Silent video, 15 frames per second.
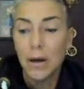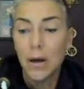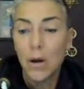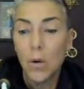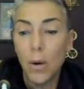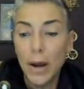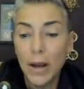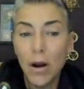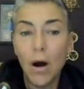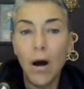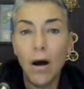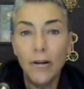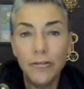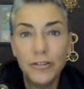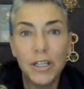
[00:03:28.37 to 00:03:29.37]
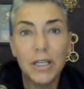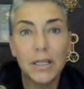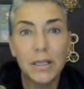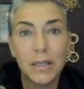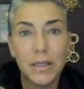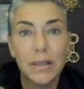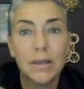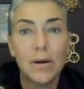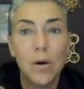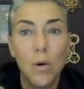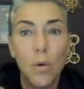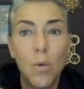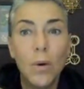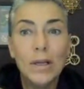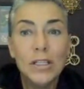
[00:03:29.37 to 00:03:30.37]
quite often,
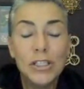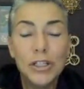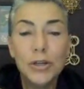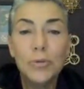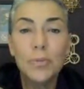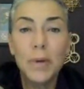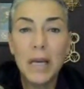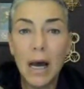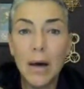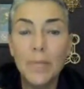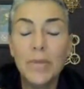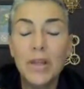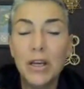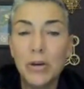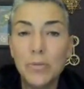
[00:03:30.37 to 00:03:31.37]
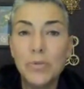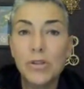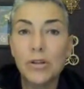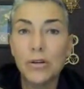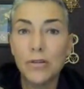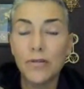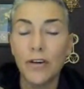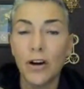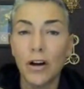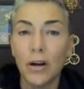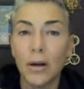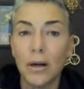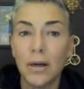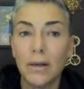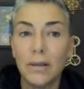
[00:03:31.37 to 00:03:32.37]
once you become the
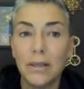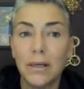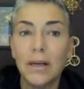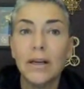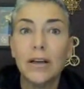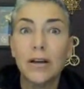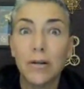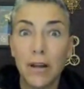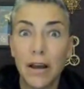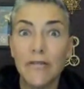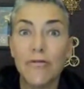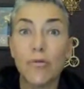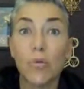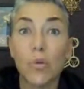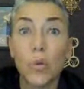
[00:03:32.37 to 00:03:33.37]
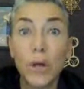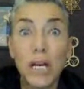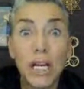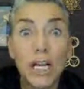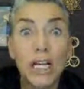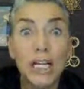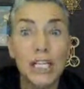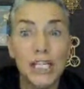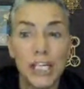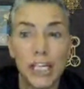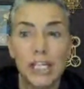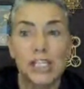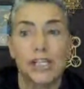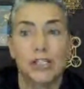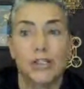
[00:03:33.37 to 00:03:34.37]
observer, your life really
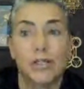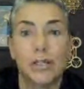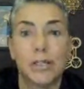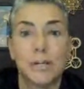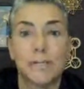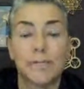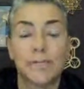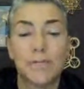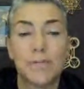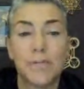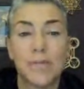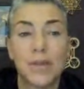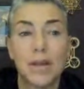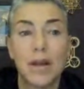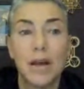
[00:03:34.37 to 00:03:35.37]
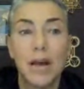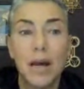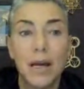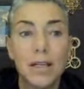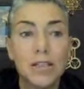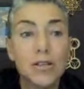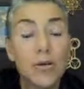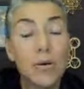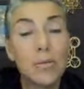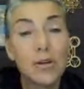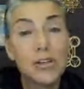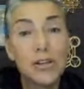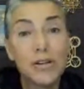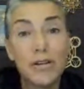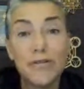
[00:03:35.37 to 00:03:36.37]
changes. And so I'm
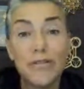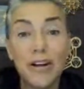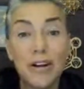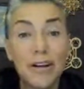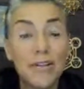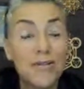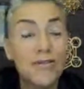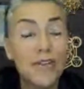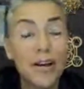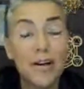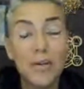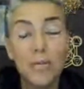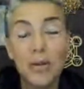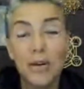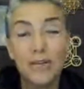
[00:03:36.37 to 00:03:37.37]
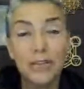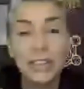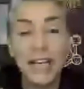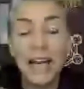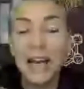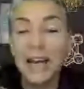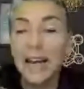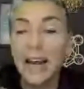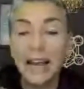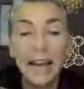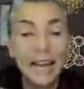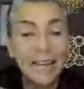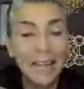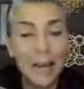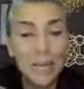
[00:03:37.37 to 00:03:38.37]
wishing you a very, very beautiful day.
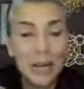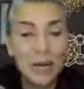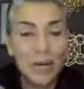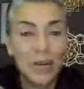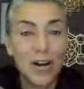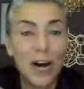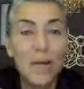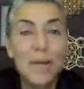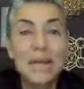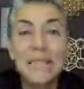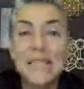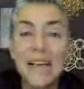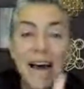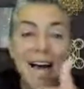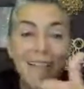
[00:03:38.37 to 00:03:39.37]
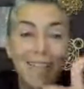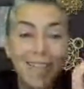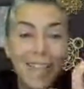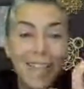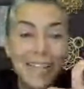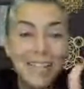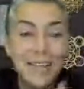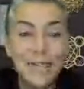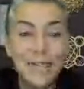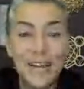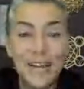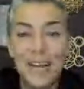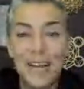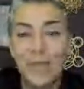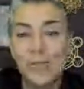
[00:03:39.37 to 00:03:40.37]
Again, let me know in the comments, like the
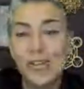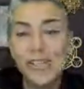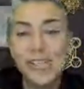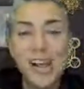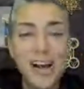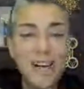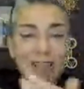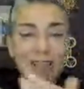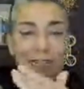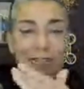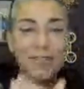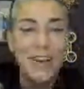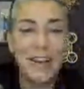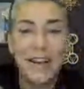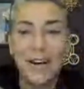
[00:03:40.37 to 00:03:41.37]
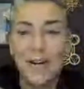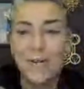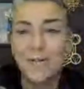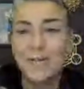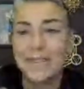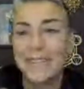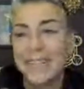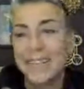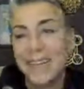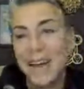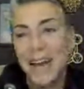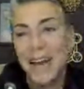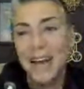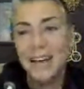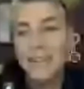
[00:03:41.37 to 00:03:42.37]
video, share the video,
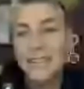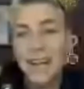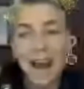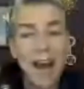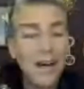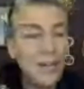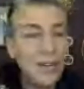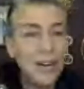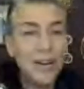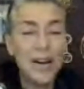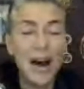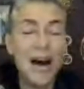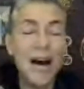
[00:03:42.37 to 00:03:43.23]
and have an